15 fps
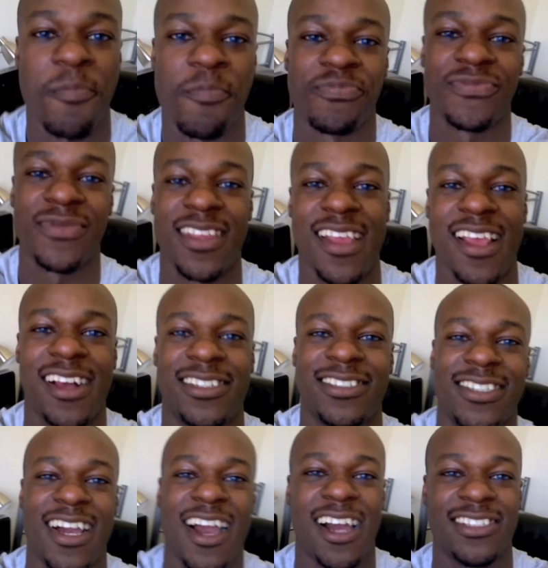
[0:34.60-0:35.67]
Who do you think out
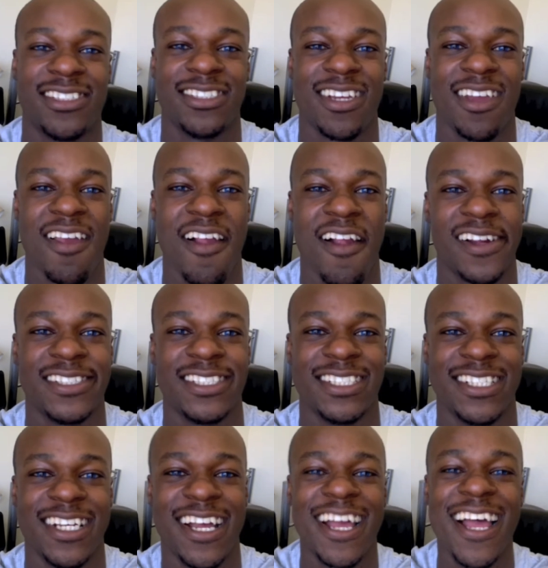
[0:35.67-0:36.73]
of these two would be making these
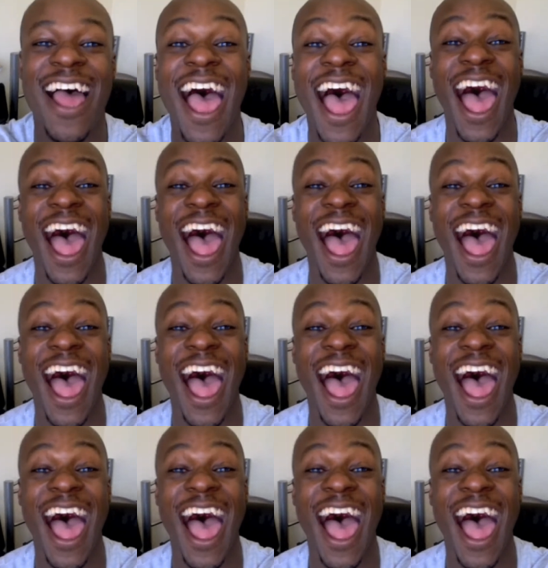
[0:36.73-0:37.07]
kind of sounds?